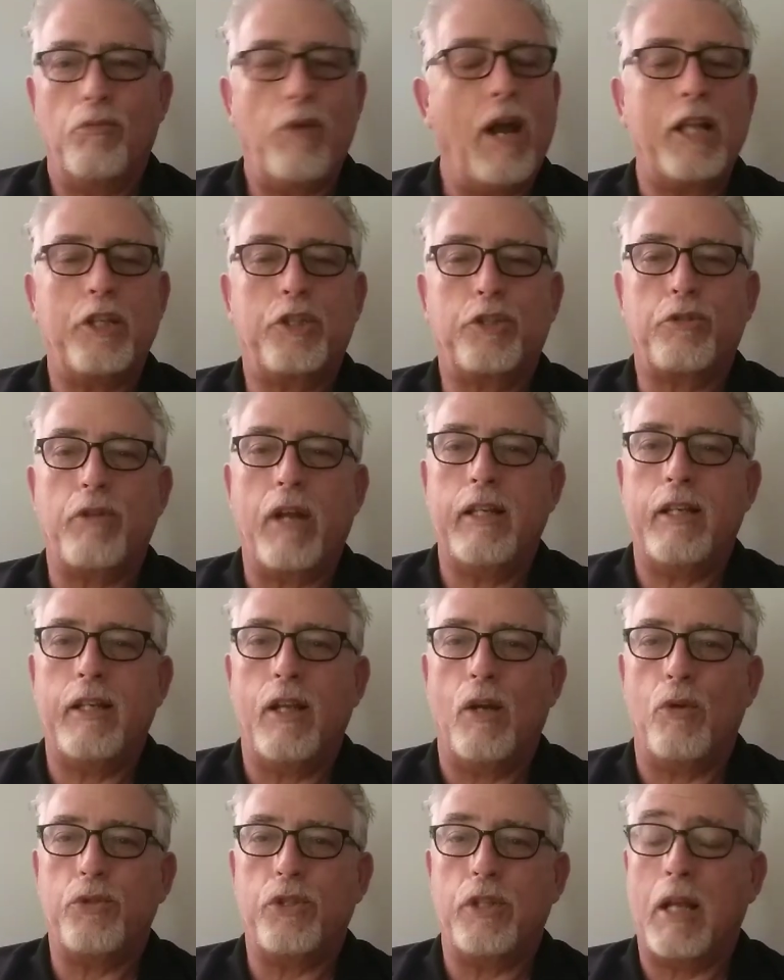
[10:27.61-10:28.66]
Right straight in
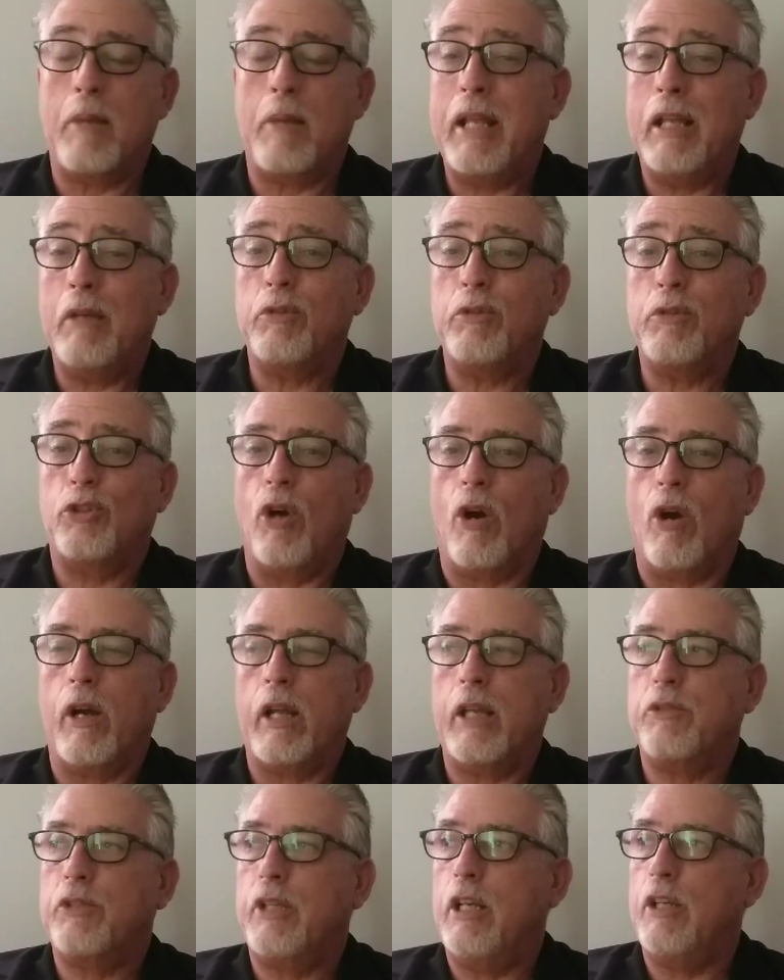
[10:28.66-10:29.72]
the ocean. I mean, it was
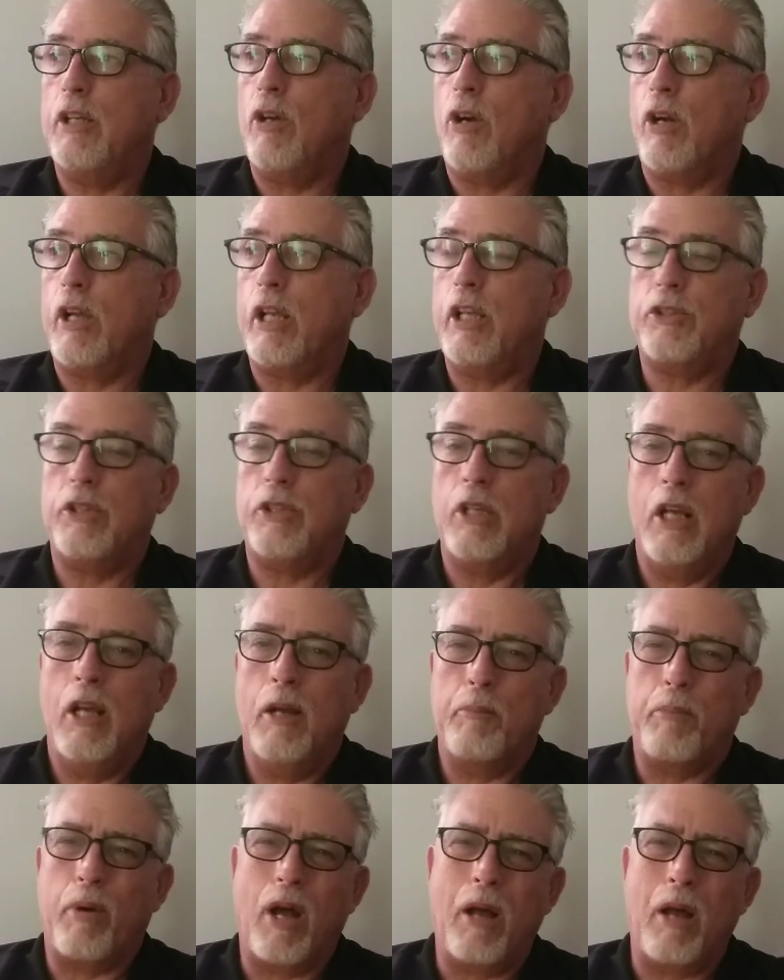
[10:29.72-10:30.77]
dark. It was getting dark. It's
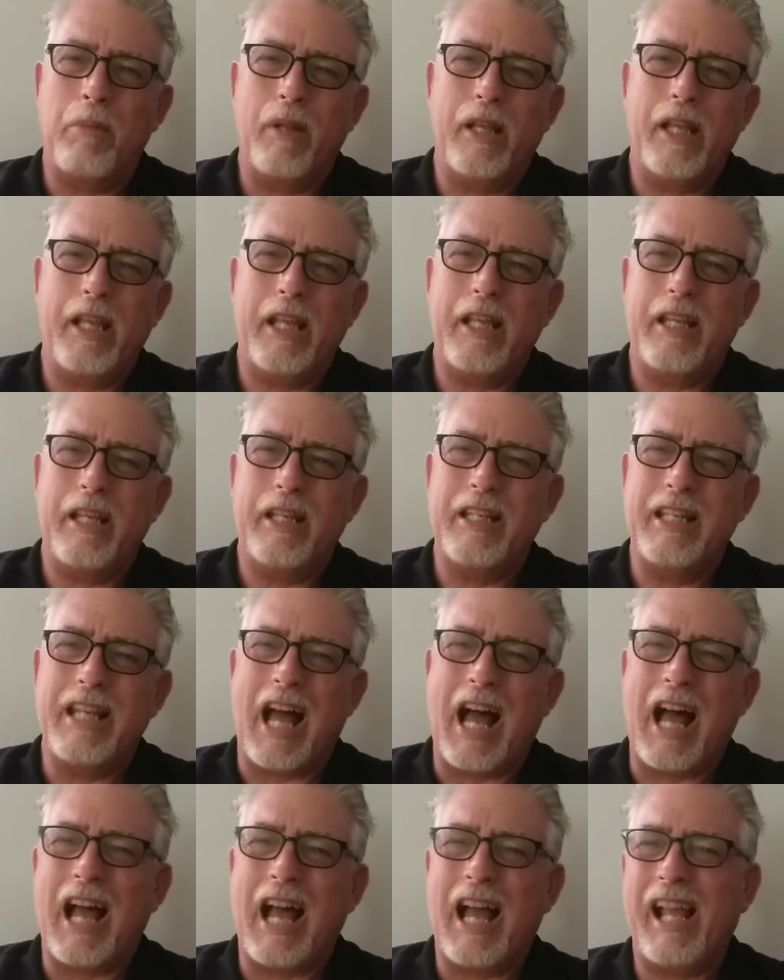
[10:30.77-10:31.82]
probably
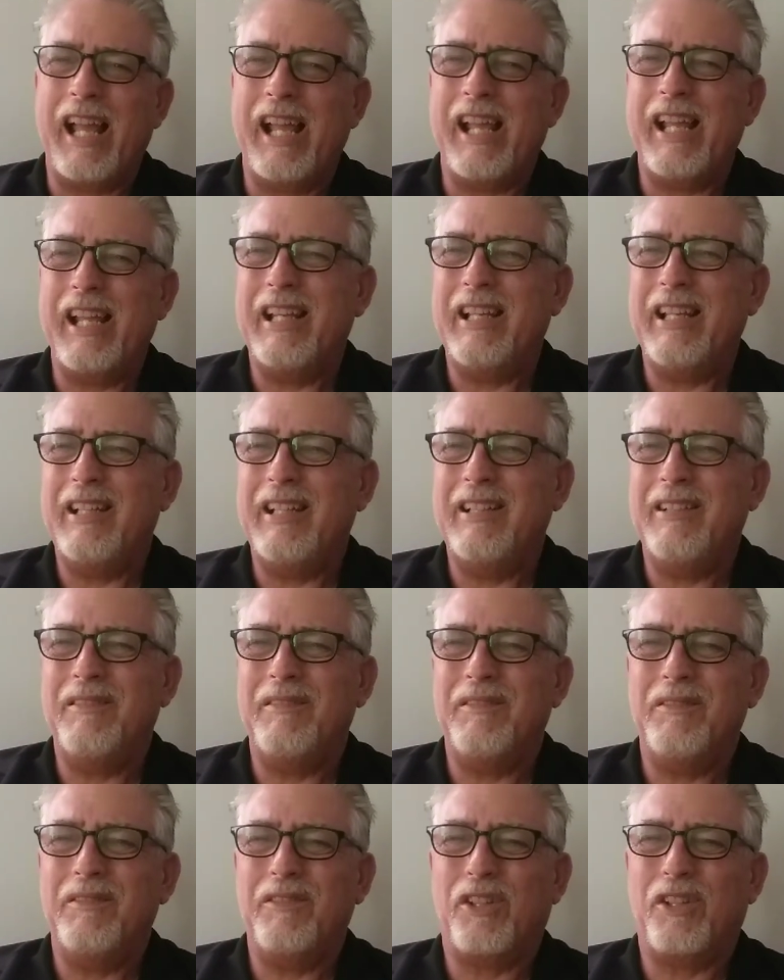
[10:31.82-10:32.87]

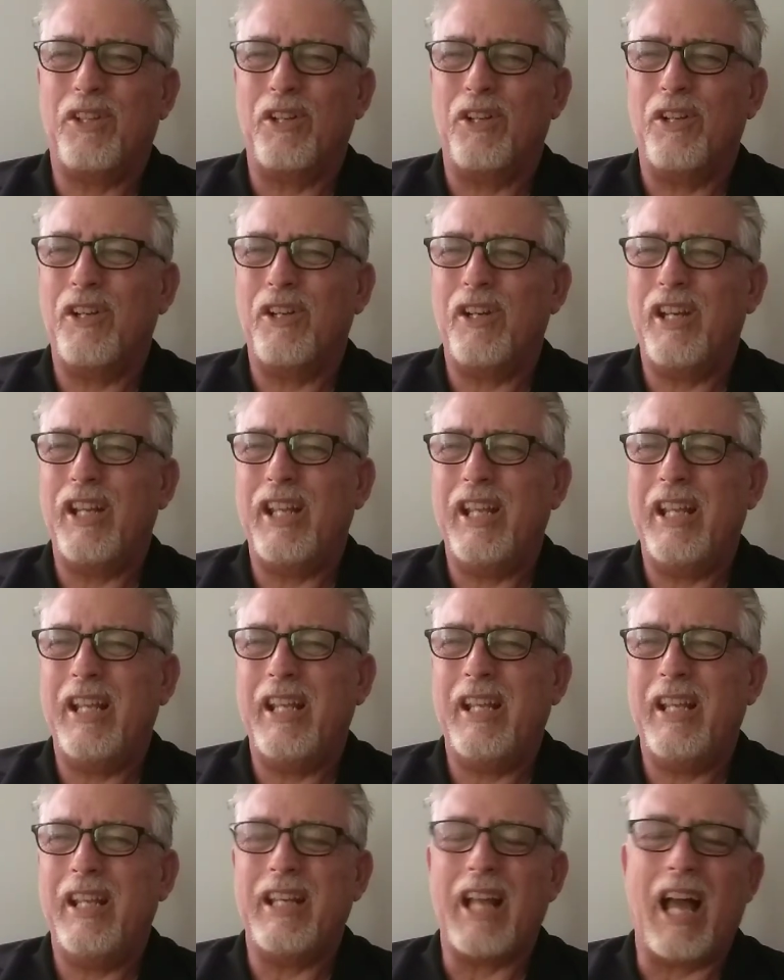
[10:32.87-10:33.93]

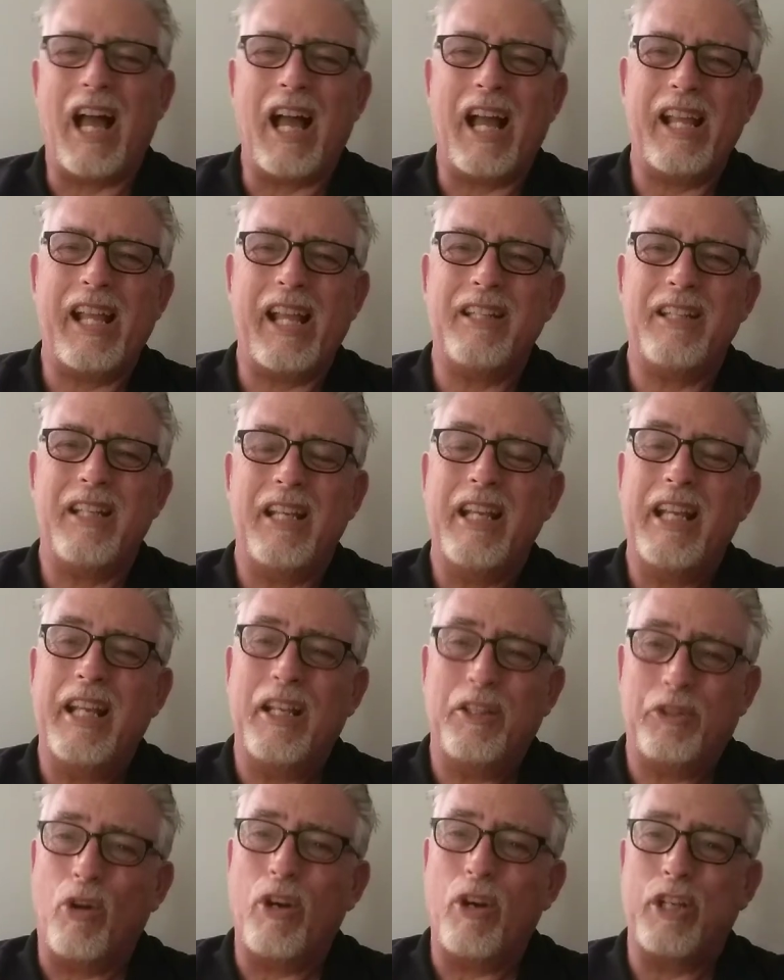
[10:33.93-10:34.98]
9:39.
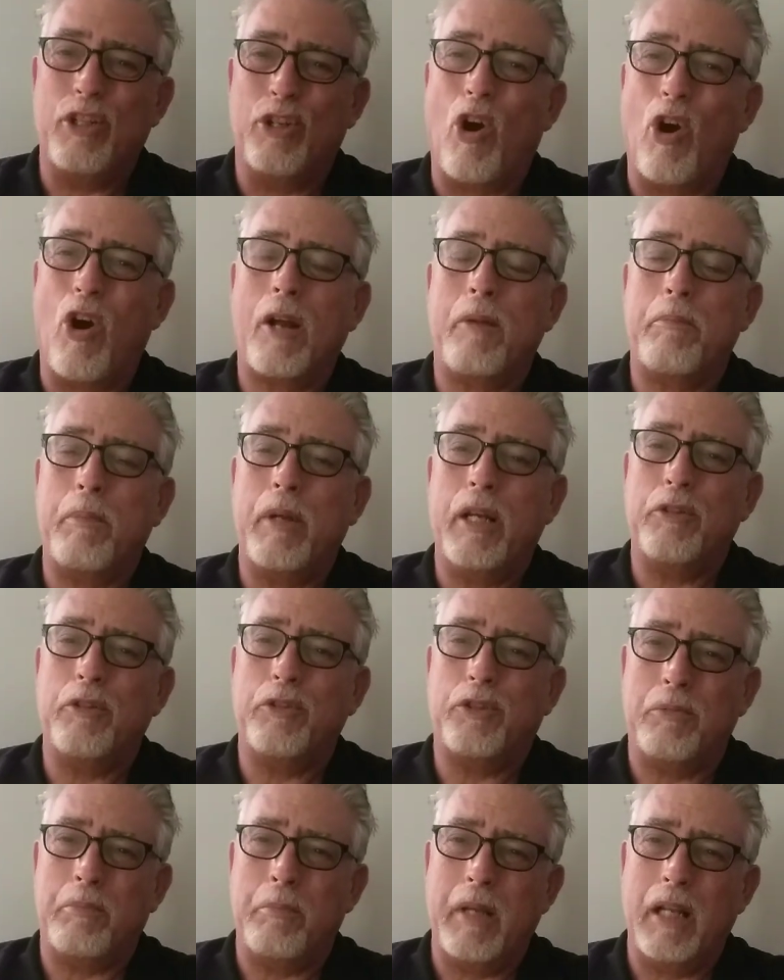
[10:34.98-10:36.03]
It's already dark, but
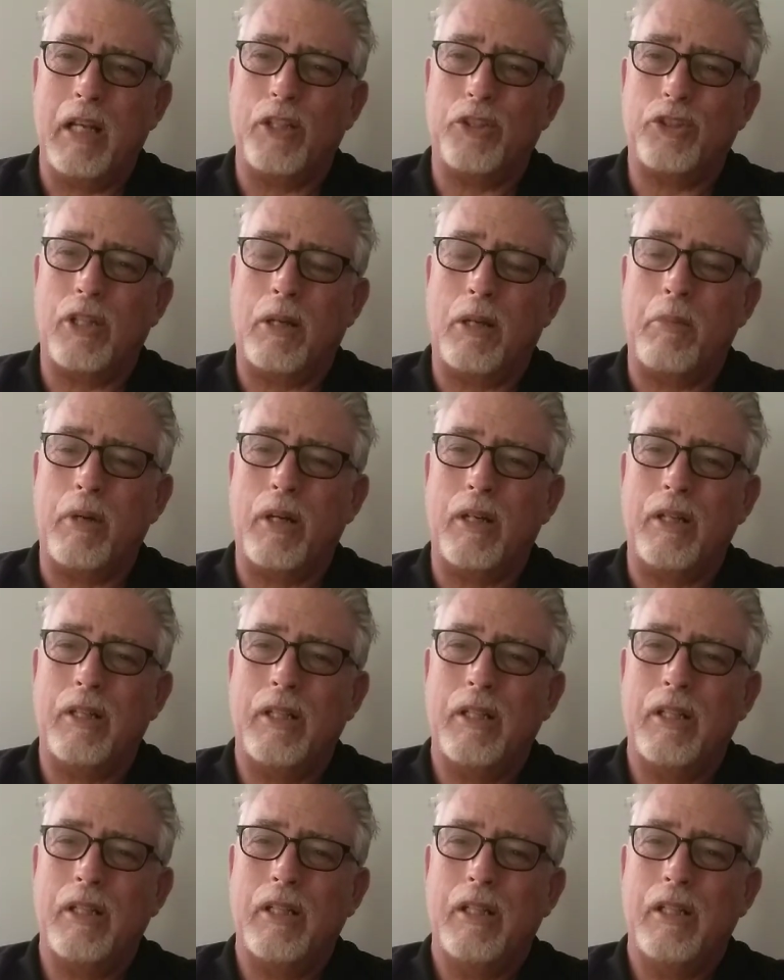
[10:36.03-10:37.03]
it's middle of summer.